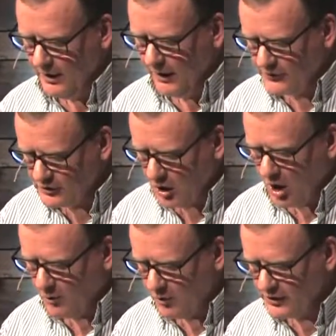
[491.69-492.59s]
of
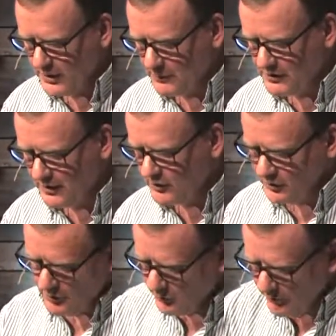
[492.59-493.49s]
Star Wars Episode
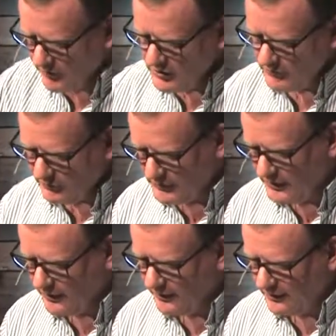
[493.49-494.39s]
II, The Revenge of the Sith.